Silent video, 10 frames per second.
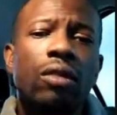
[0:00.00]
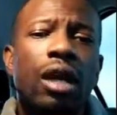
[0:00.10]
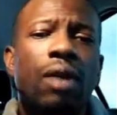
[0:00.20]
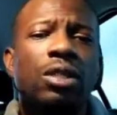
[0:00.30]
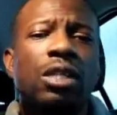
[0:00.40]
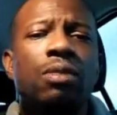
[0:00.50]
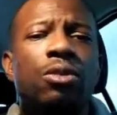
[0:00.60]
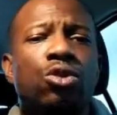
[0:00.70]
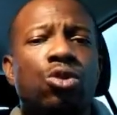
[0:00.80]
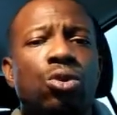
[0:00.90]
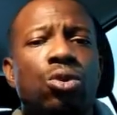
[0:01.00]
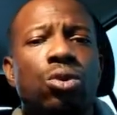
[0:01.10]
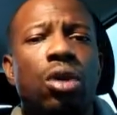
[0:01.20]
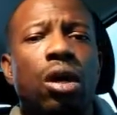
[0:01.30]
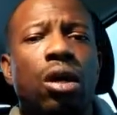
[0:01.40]
I wasn't able to
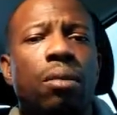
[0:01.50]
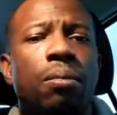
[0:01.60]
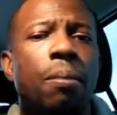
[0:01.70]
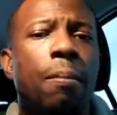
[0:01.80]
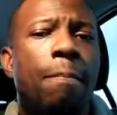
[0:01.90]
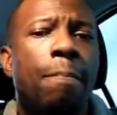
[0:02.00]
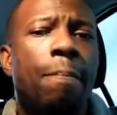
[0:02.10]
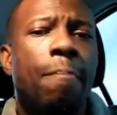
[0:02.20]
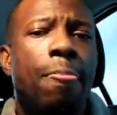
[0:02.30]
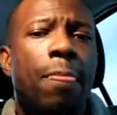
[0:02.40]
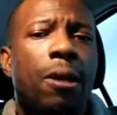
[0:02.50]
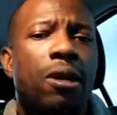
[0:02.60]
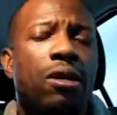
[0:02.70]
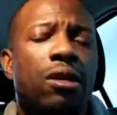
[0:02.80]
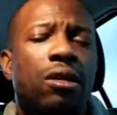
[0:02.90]
um,
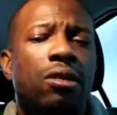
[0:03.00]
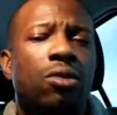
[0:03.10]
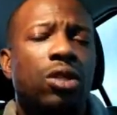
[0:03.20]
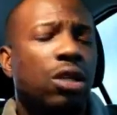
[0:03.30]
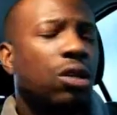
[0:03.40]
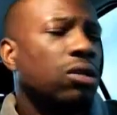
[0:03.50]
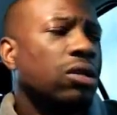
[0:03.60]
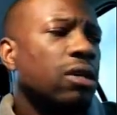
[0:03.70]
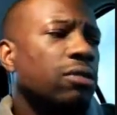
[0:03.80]
what's it called